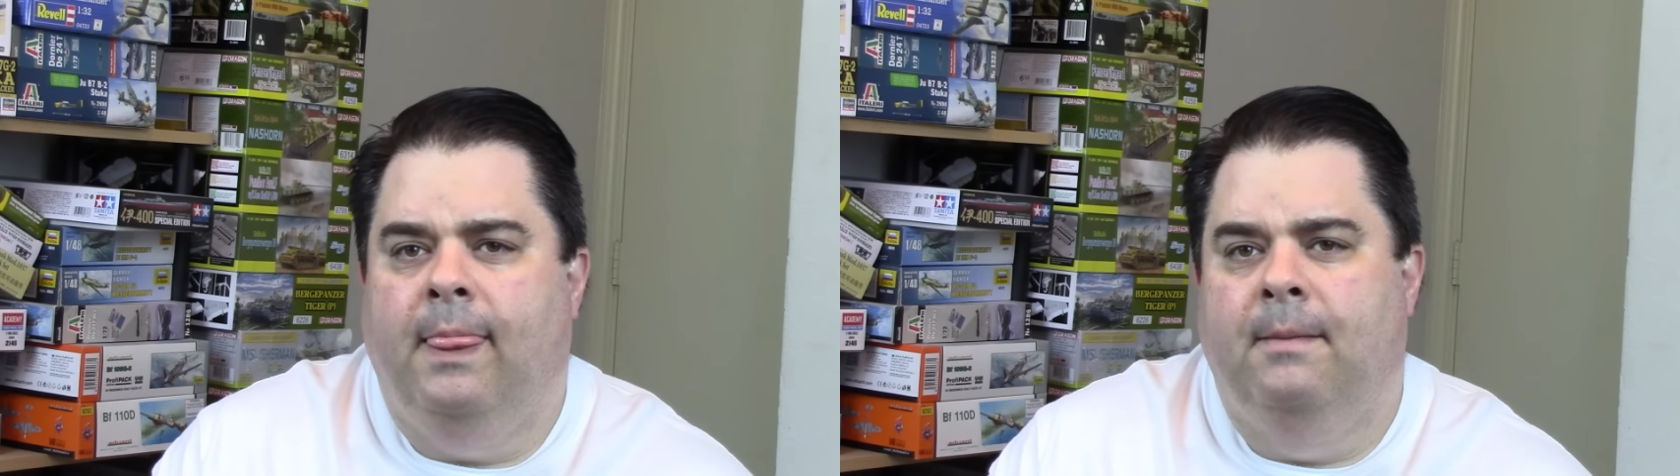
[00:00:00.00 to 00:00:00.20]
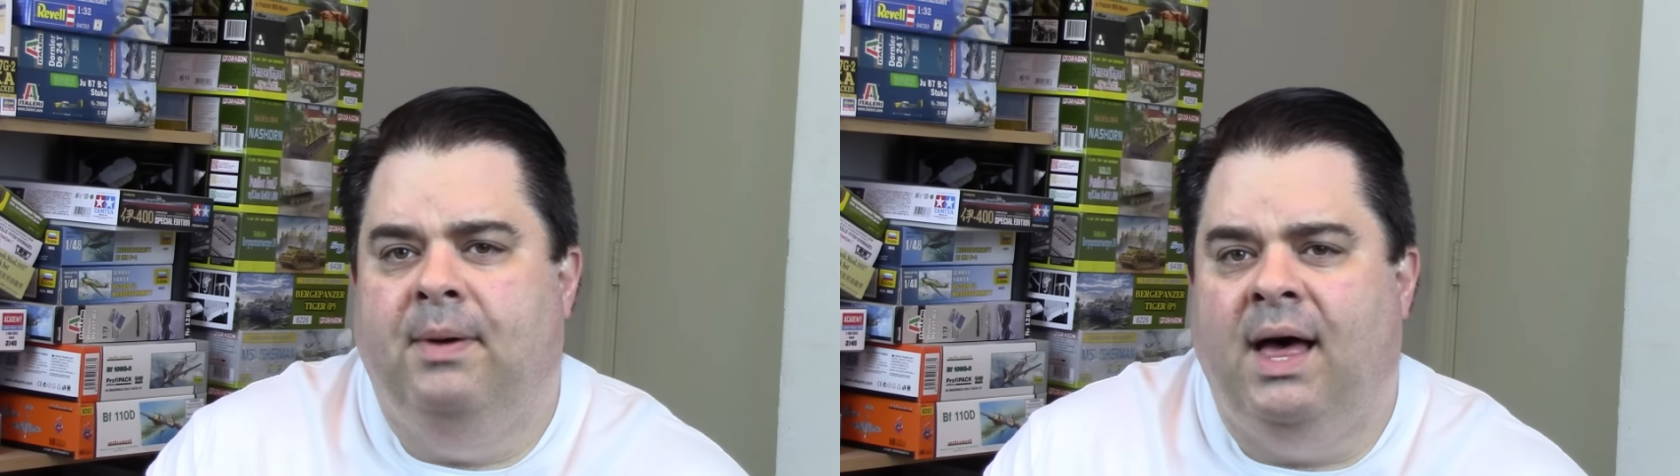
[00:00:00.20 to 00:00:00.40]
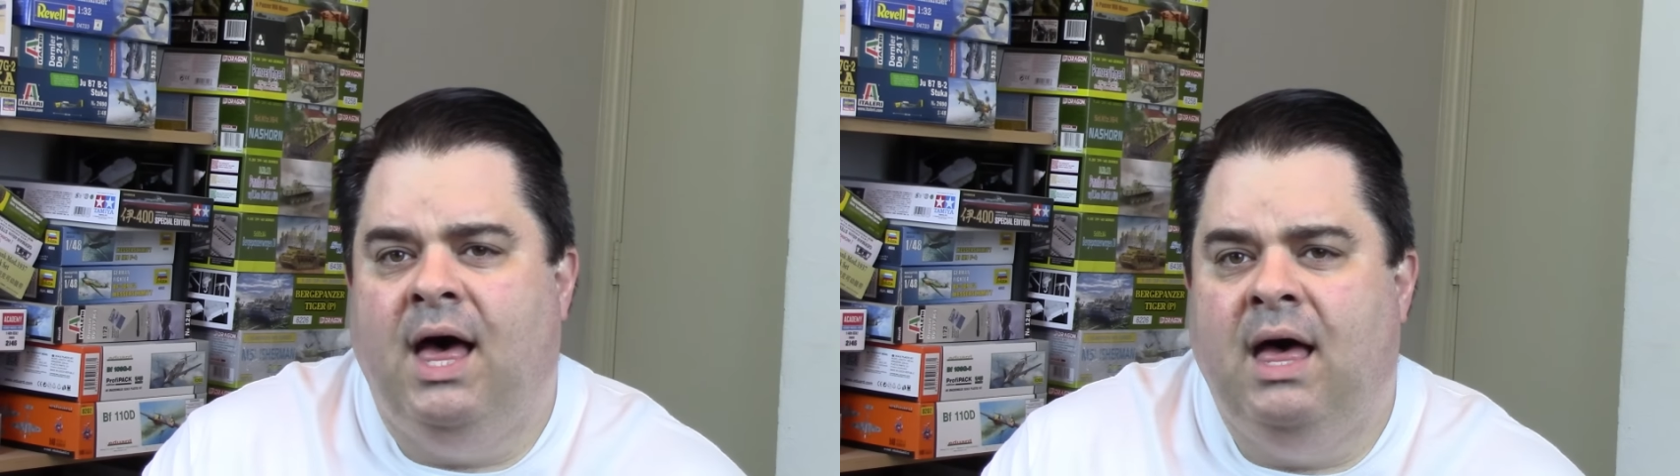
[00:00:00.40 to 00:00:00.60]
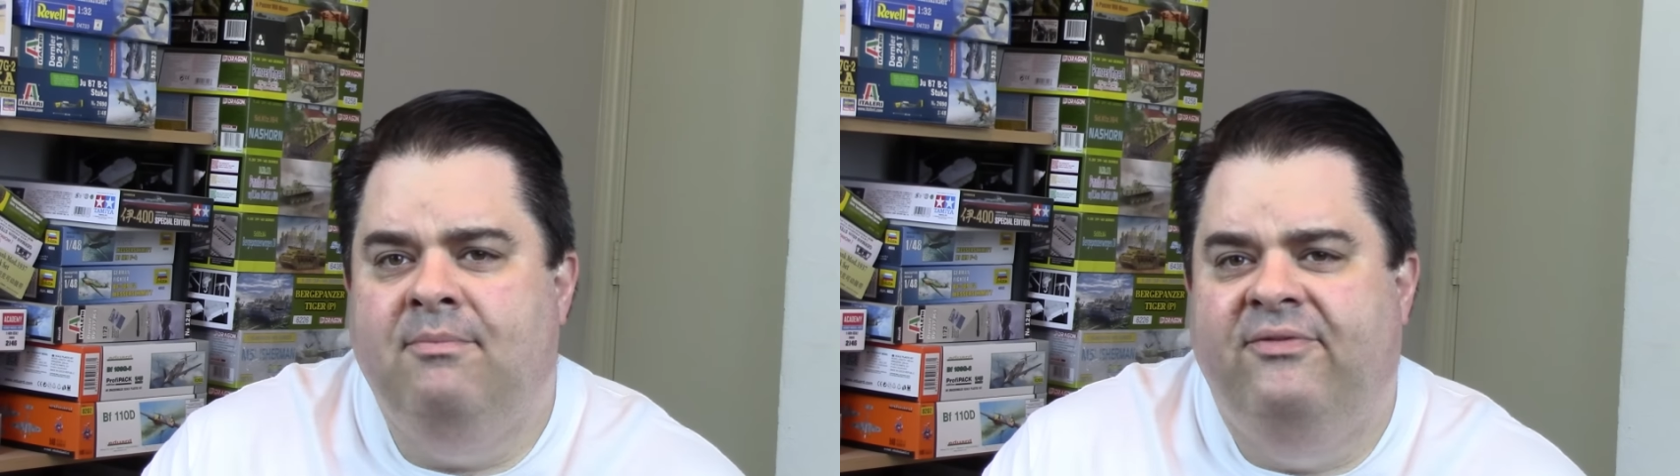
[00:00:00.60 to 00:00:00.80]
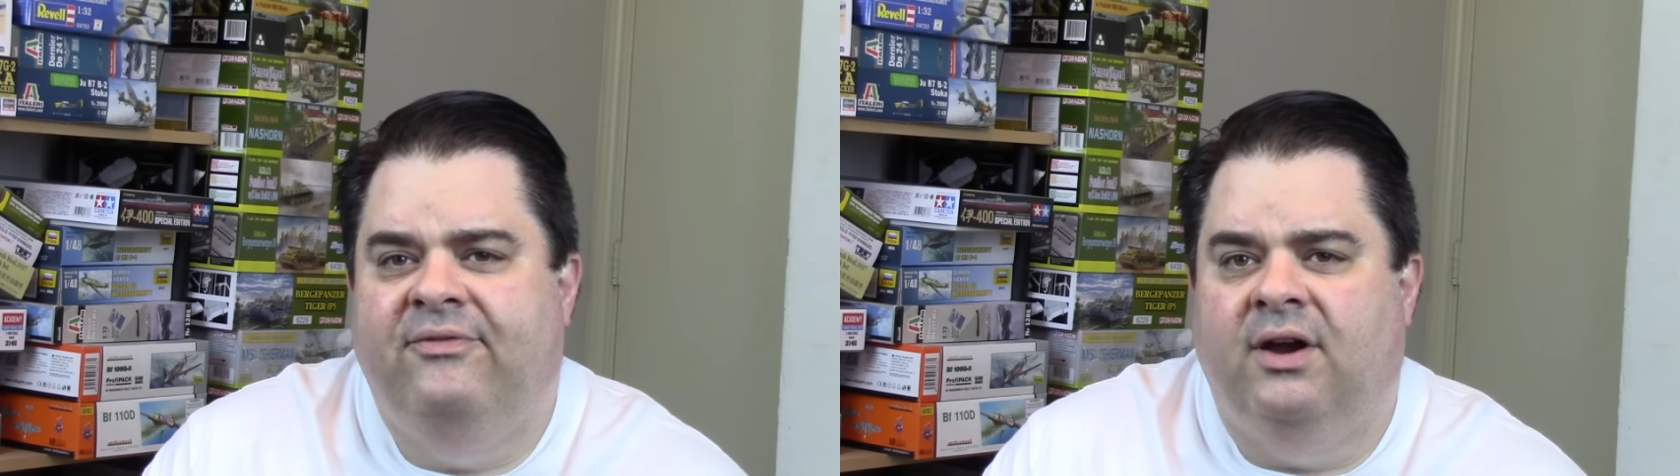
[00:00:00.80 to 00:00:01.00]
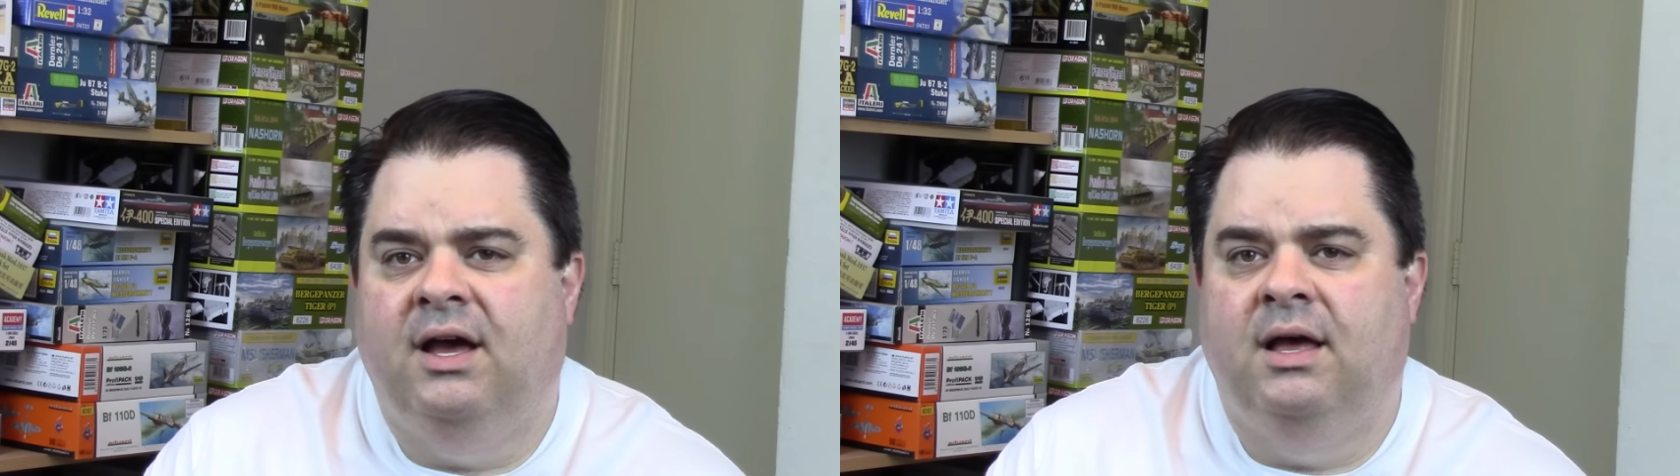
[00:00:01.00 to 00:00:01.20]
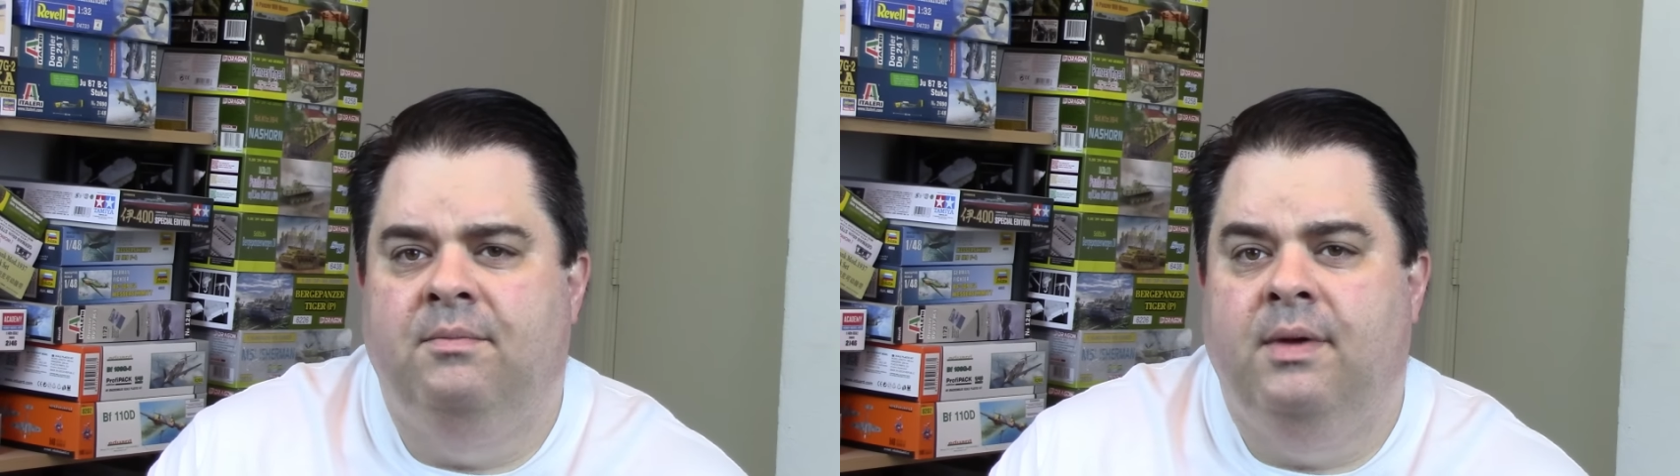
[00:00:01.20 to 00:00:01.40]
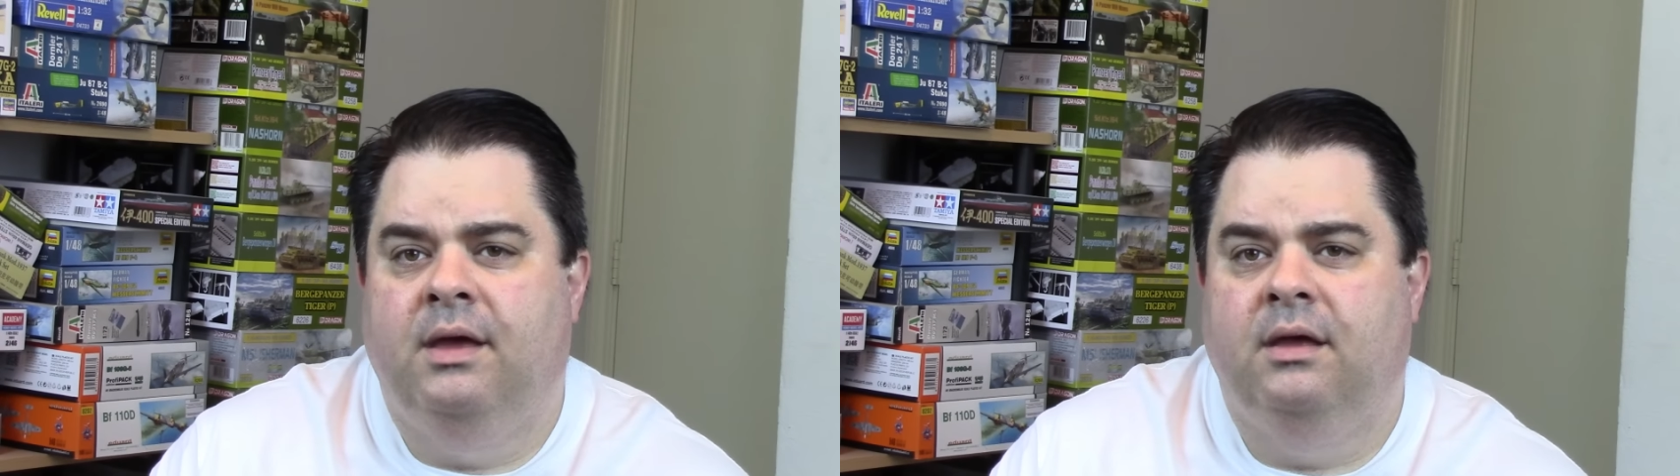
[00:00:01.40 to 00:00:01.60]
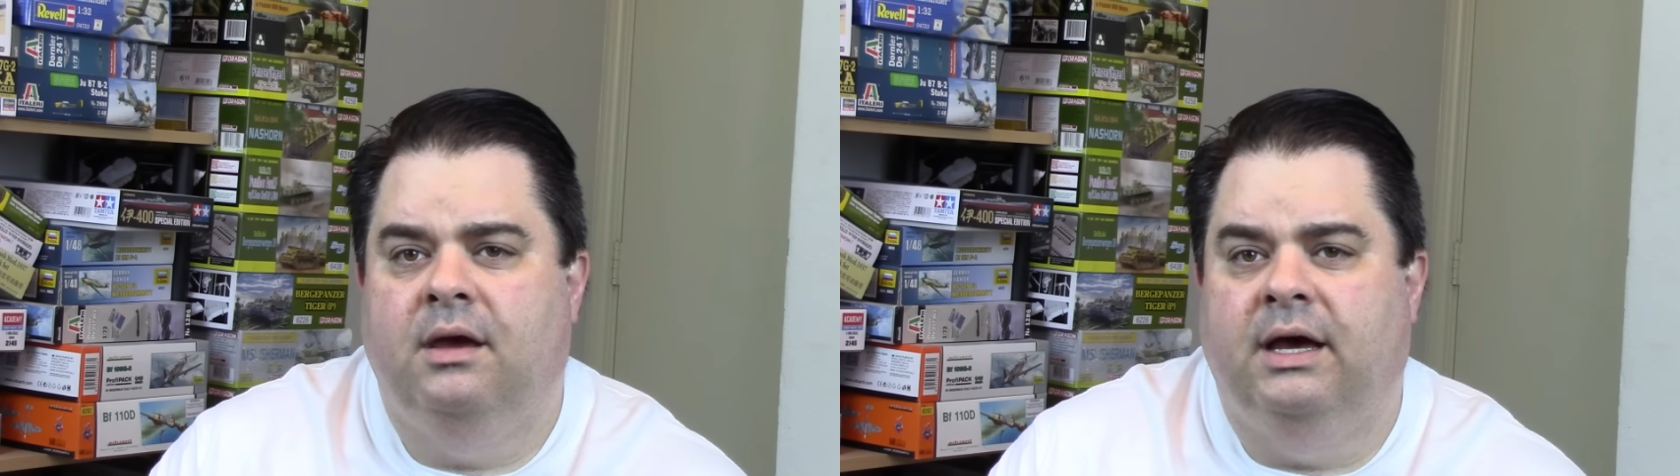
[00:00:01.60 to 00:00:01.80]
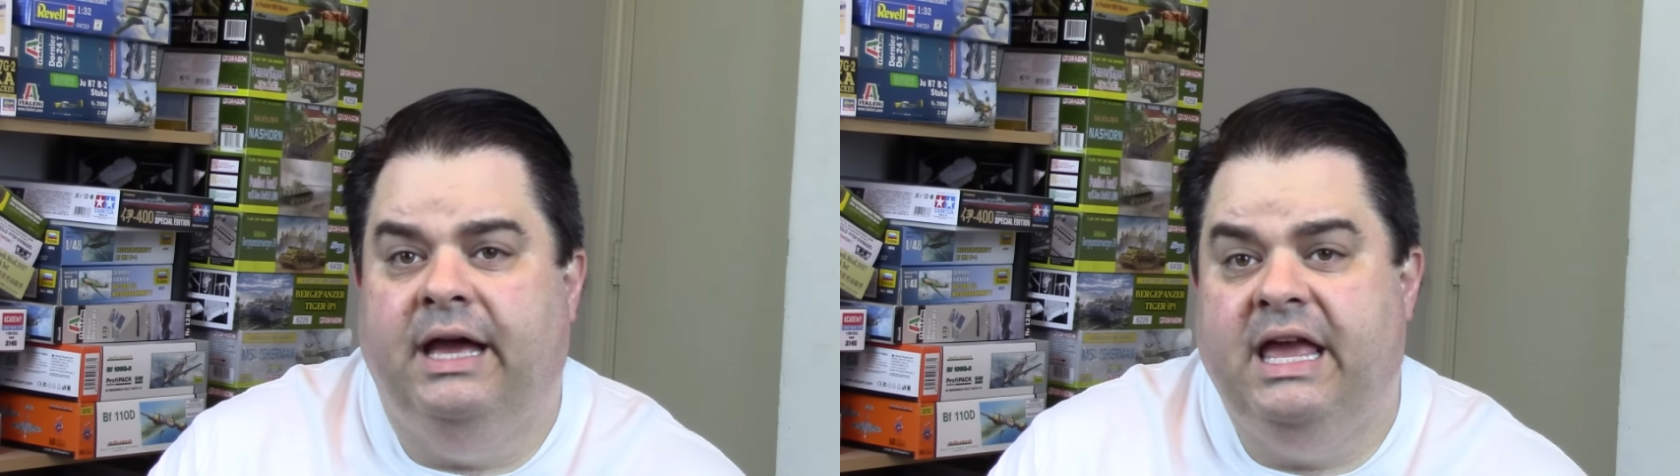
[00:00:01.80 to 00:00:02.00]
Bob from uh,